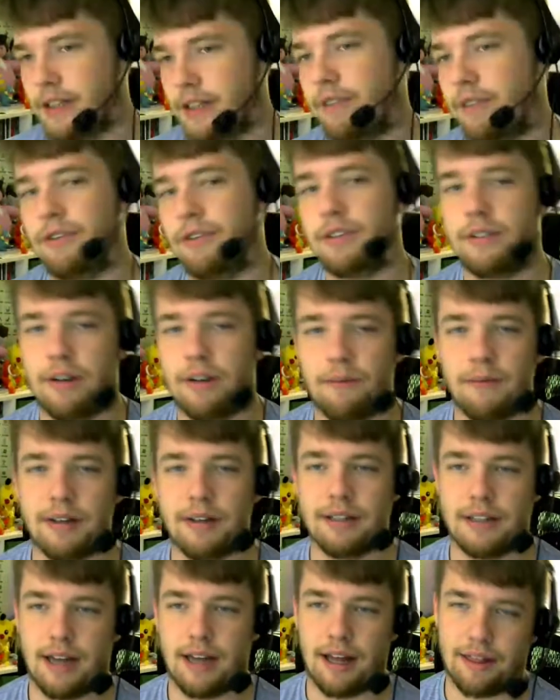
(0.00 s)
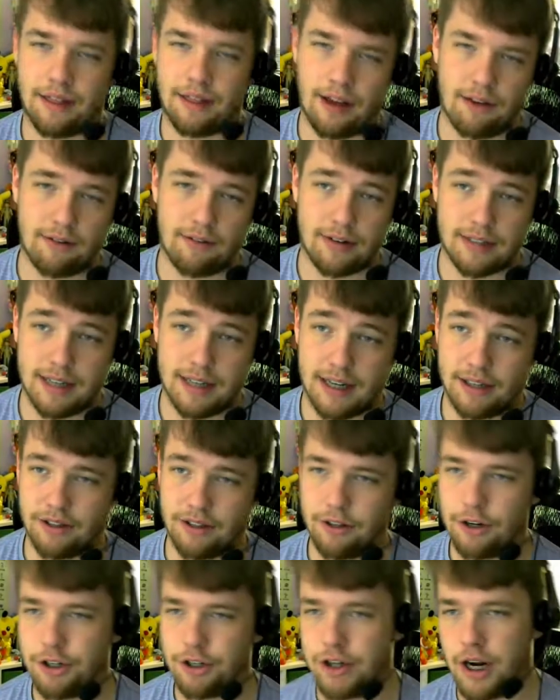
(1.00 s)
I, for some reason, I thought for a second
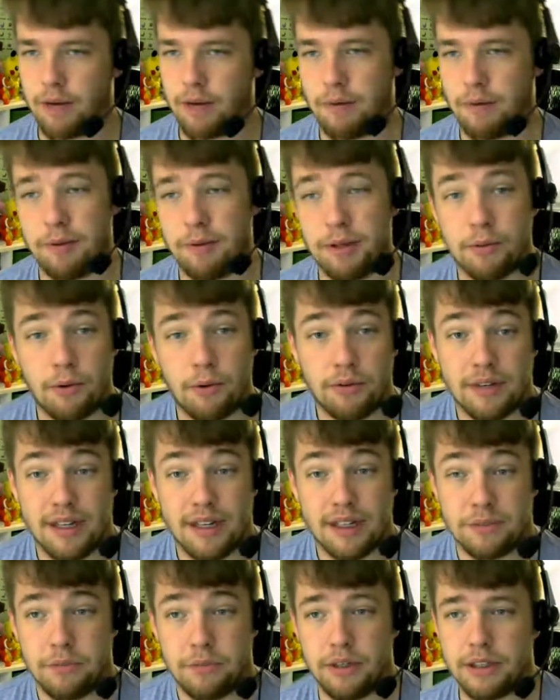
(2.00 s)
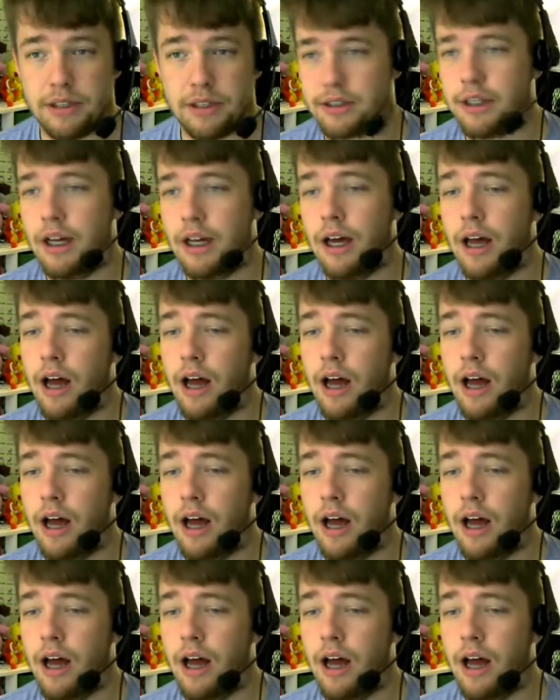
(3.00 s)
Thunderstruck, maybe the move that doesn't miss.